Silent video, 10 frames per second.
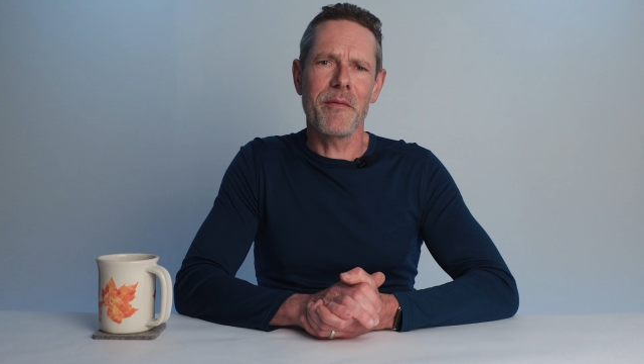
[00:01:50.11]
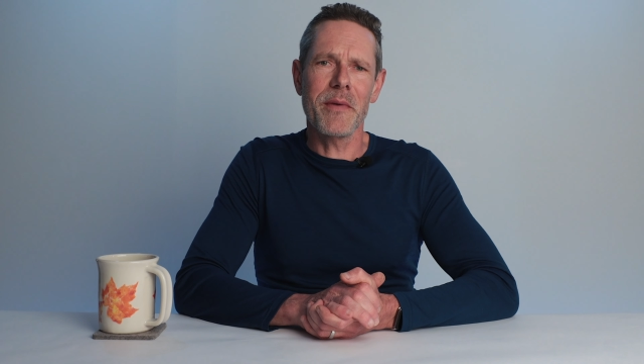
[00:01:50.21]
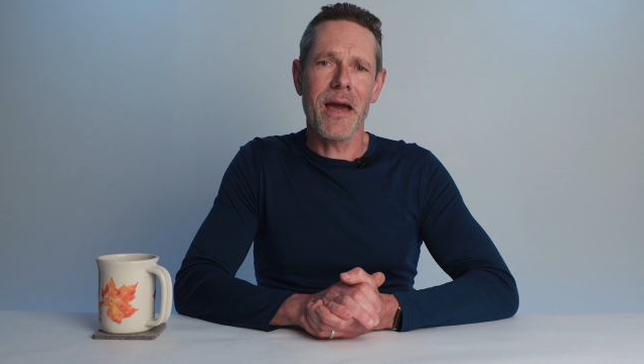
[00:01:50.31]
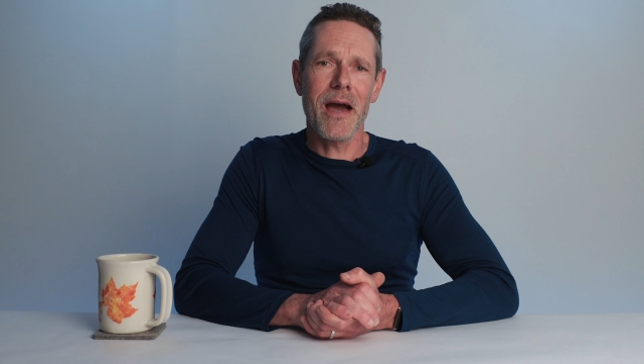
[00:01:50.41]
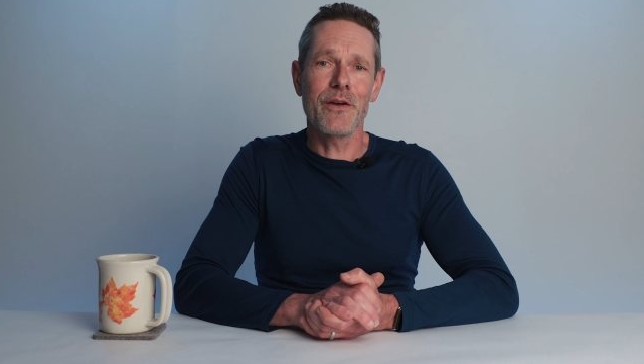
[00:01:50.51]
from
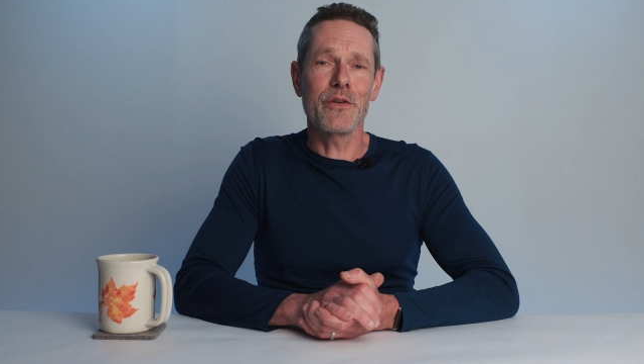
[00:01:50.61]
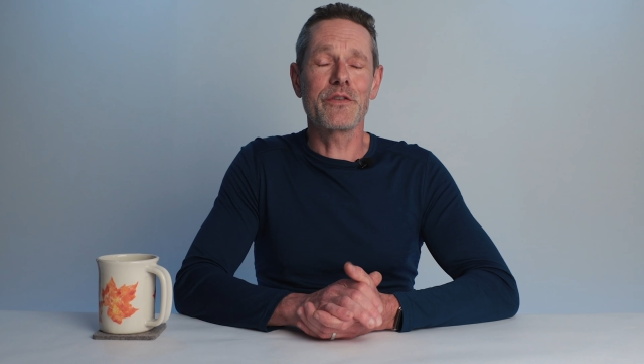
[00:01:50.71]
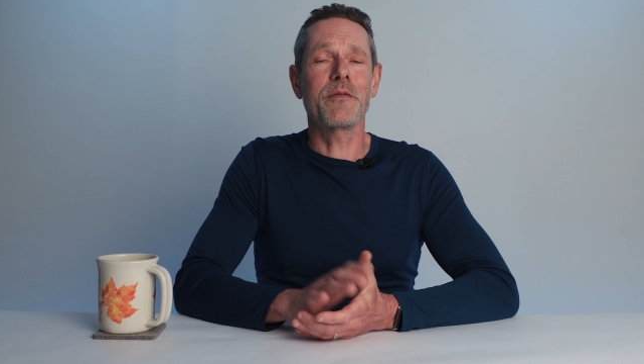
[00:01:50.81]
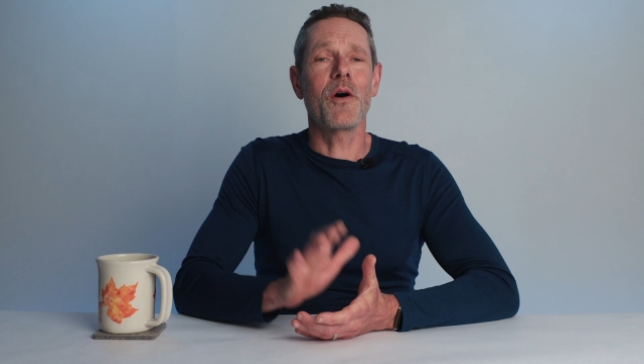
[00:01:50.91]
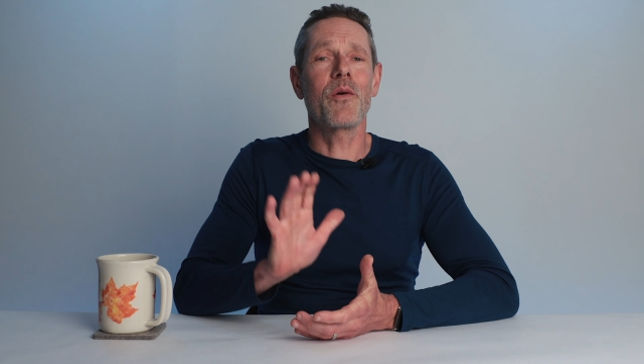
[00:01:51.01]
a guy
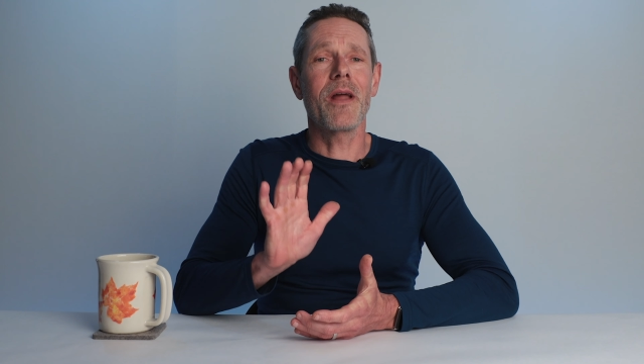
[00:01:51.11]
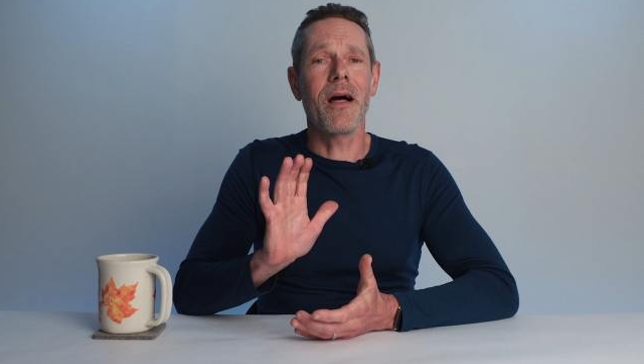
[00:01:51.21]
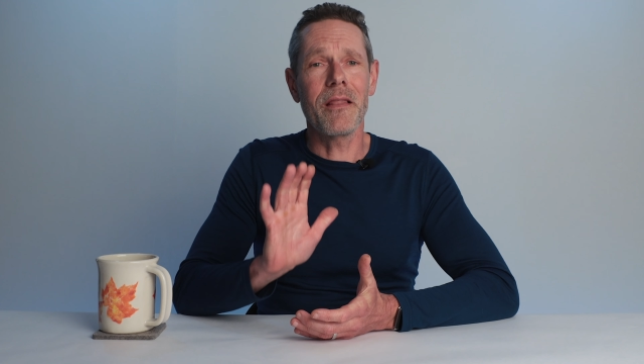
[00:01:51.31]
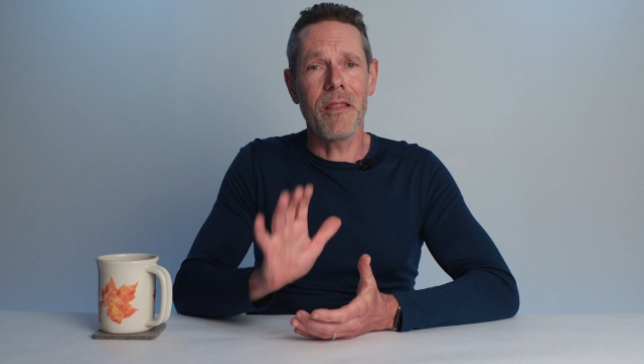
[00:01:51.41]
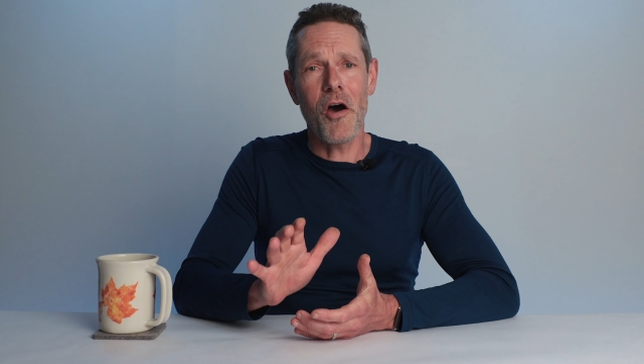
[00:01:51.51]
who's flown
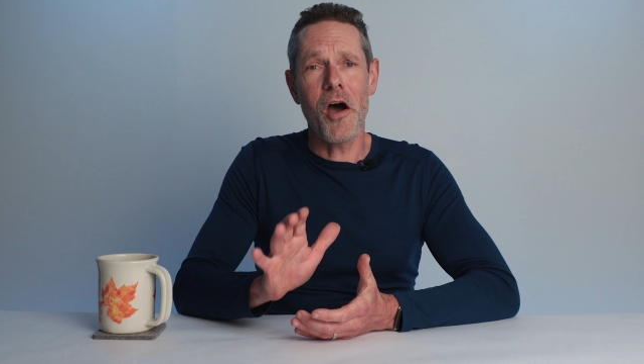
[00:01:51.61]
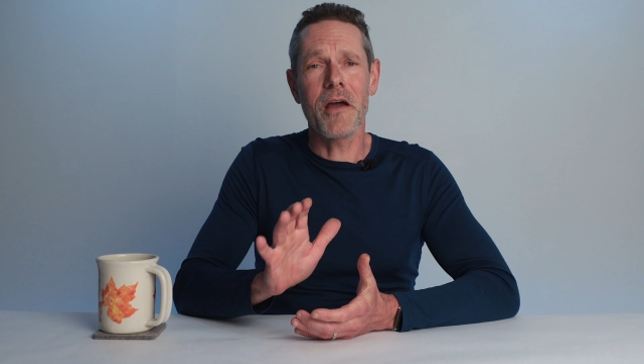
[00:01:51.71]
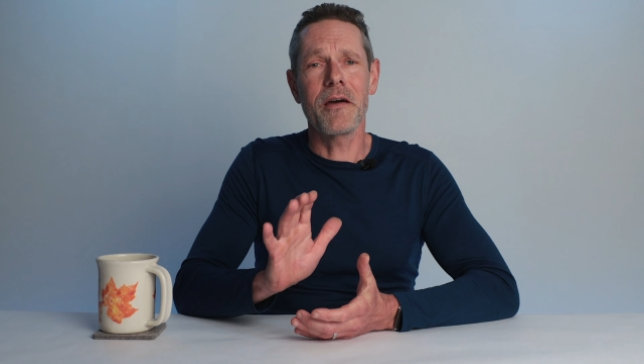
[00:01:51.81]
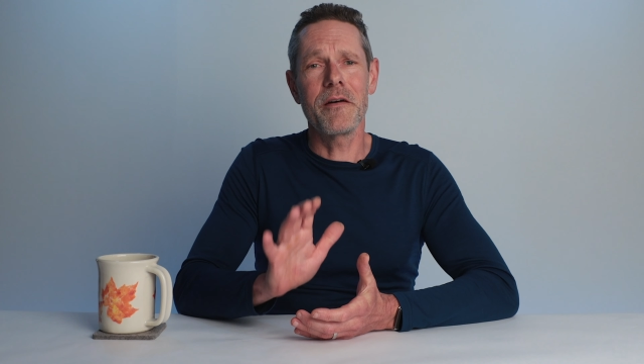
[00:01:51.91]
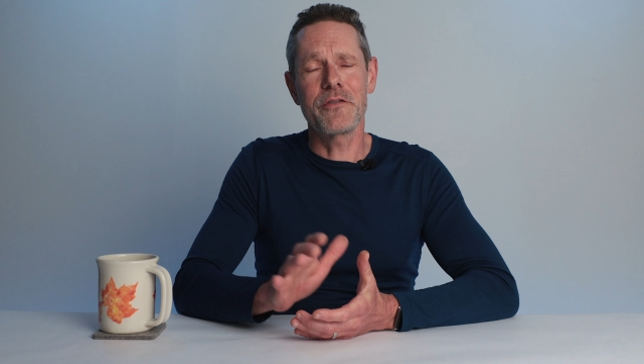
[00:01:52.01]
a
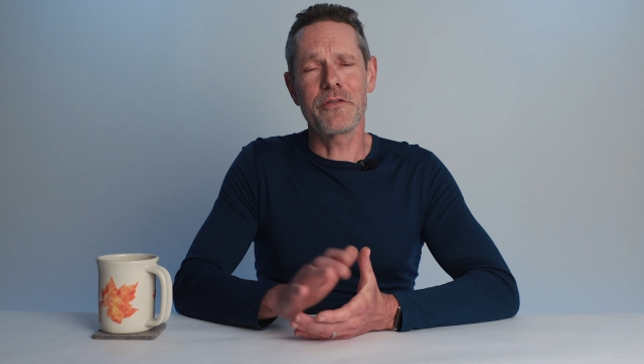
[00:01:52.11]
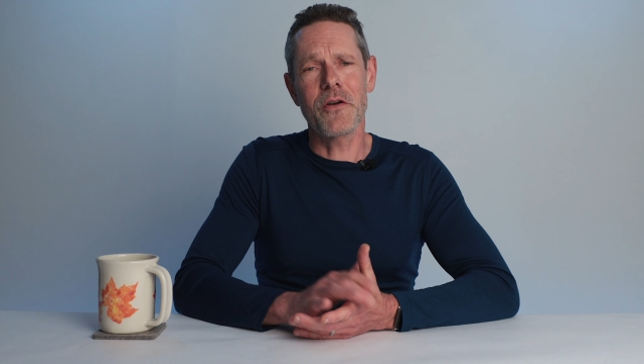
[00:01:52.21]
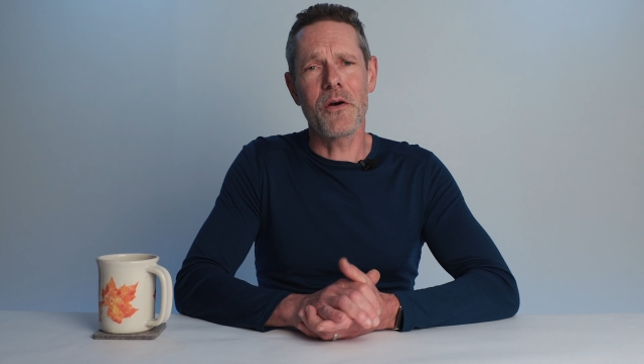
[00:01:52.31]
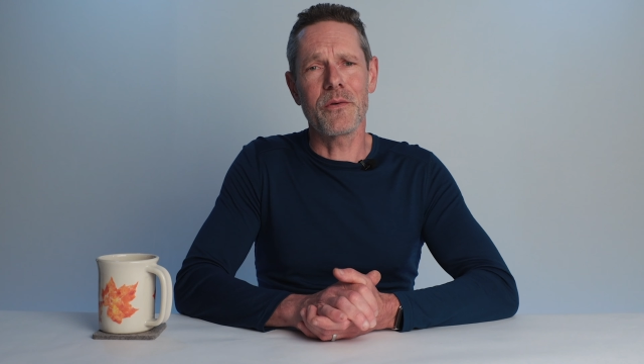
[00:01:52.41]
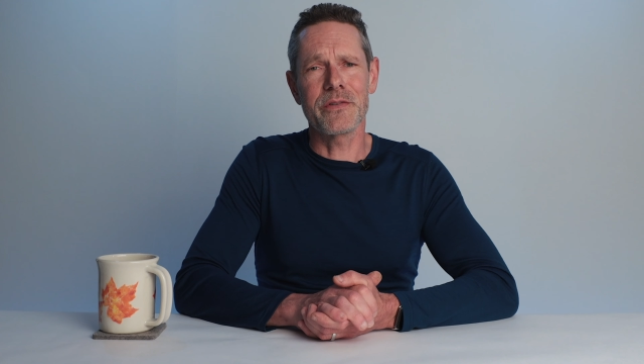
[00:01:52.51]
lot of
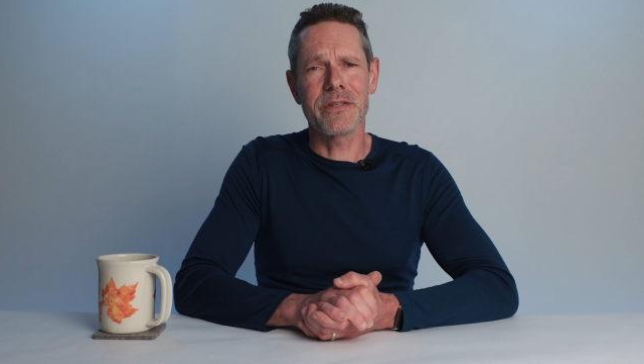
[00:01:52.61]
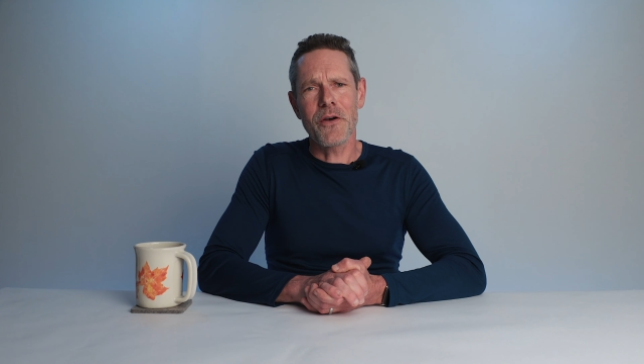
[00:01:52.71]
drones.